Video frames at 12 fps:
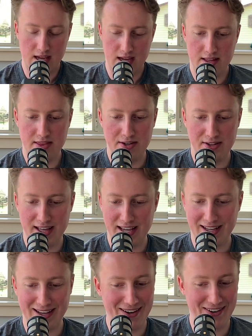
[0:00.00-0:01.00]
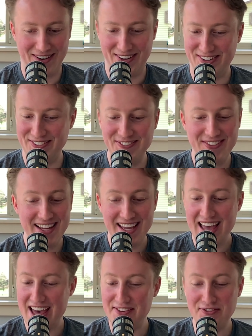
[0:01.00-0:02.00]
And they're like,
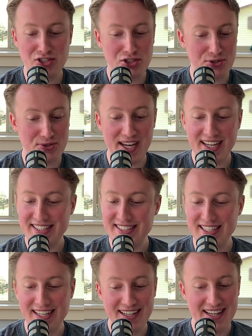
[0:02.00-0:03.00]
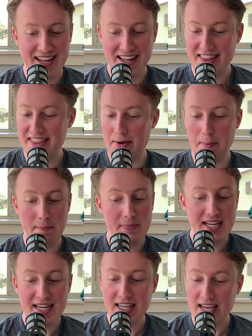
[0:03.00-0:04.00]
we have tricked the
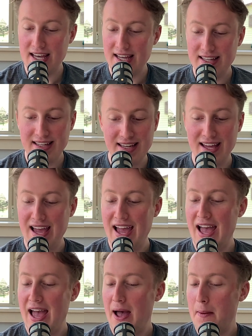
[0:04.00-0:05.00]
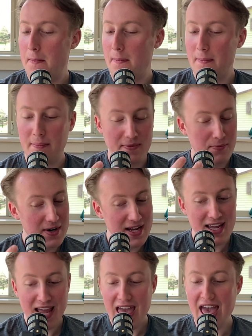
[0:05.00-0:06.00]
media.
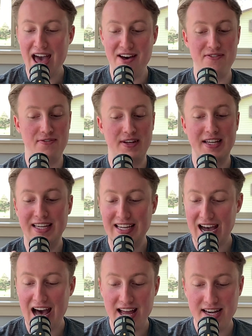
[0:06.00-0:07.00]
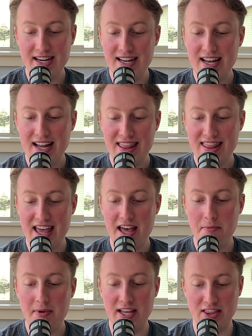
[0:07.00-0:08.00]
We have gotten
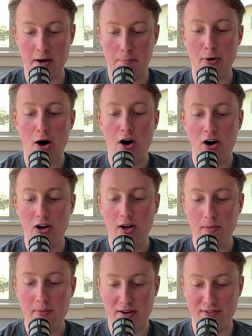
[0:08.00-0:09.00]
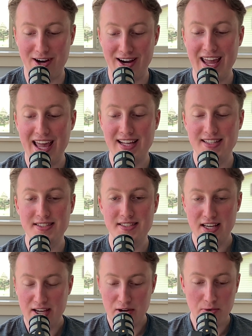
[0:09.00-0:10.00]
them in the palm of our hands.
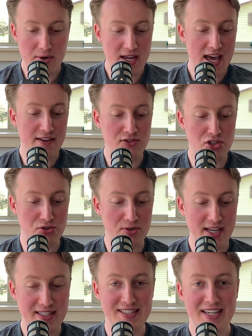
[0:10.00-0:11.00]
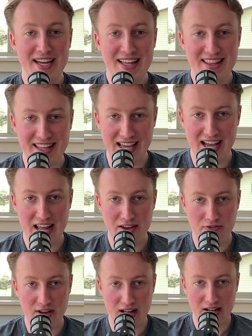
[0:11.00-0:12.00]
We have tricked the
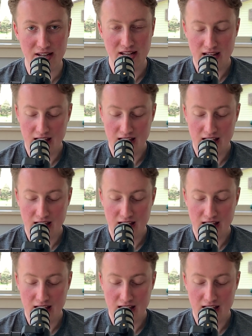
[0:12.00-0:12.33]
NFL.